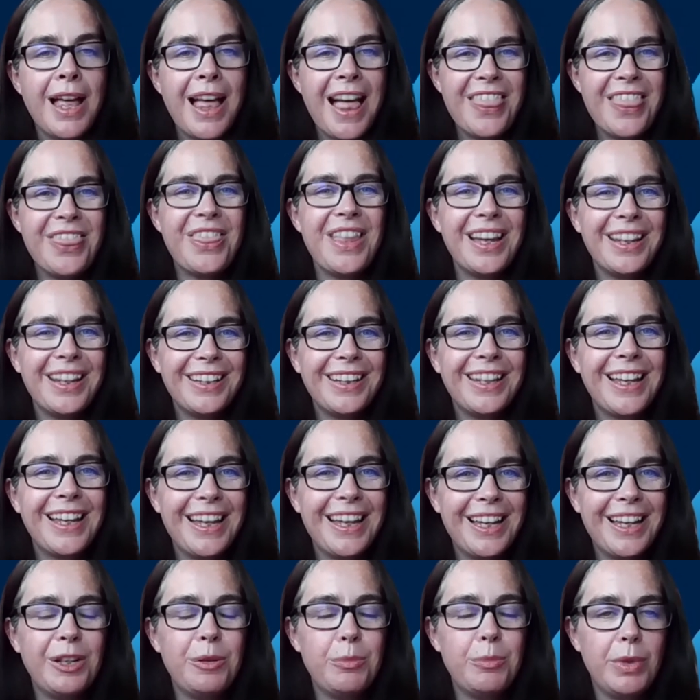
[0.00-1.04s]
And that
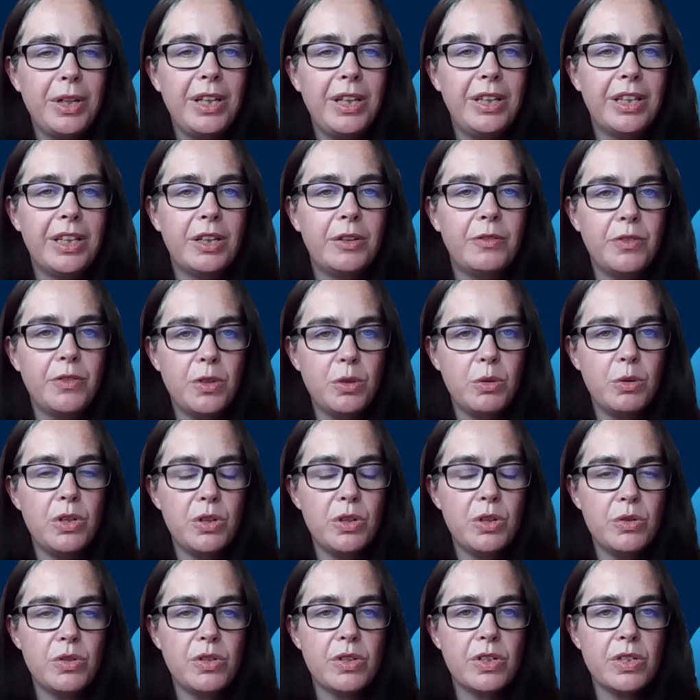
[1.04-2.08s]
can mean that if you
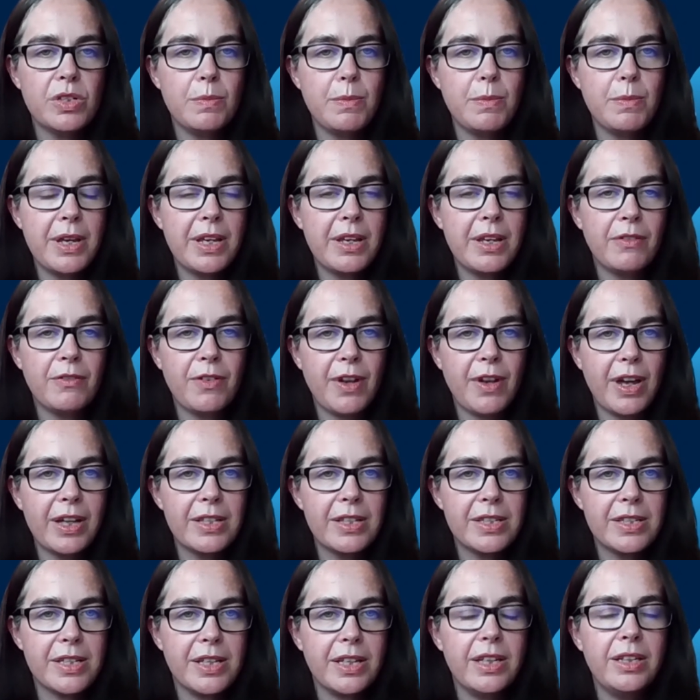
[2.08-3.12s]
use it to make a
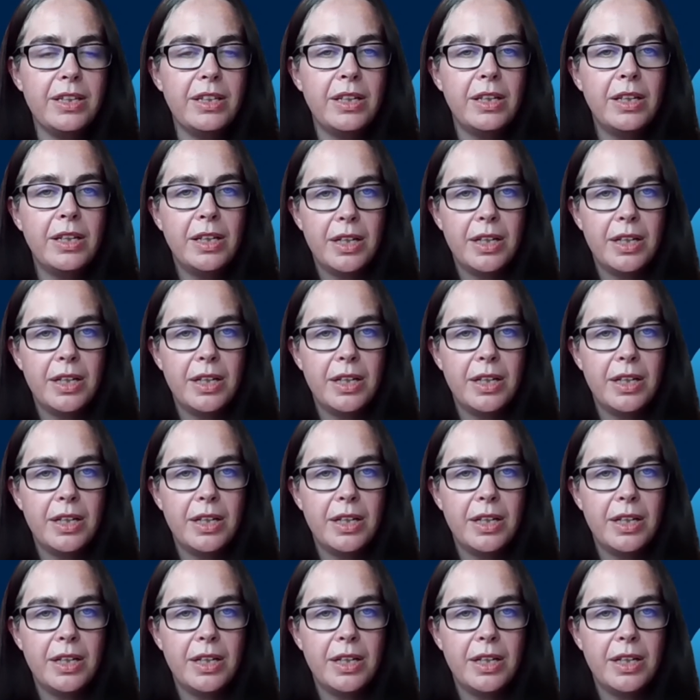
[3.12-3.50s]
vaccine,